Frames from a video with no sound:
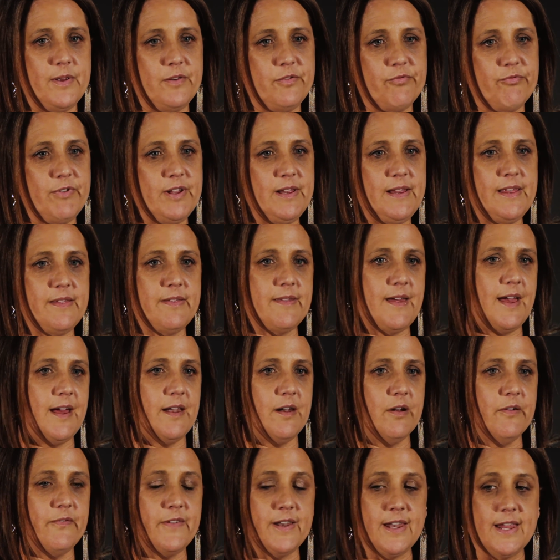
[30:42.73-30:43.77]
is really
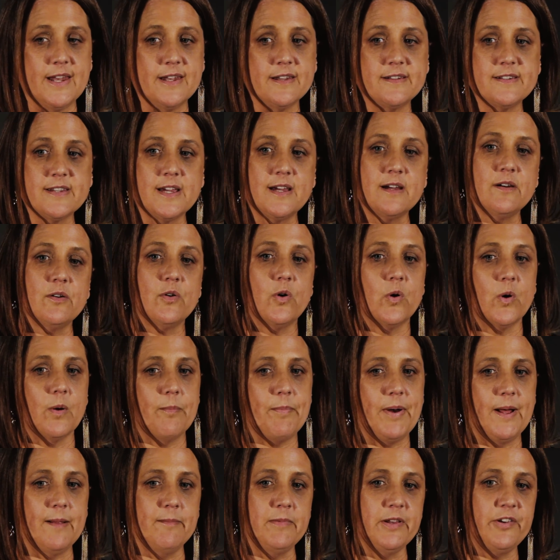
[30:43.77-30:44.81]
that of an editor or a
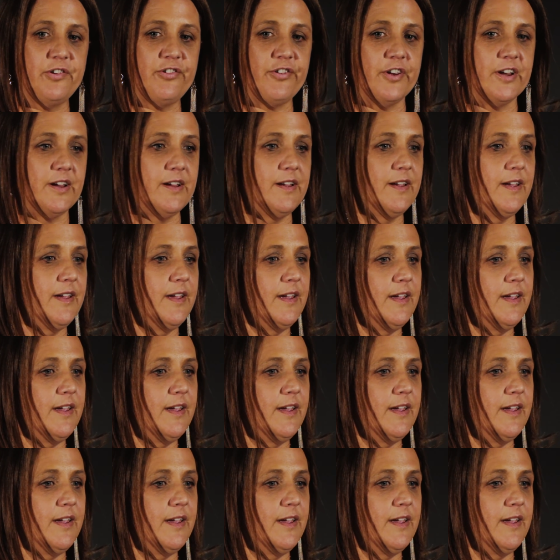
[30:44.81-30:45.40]
publisher.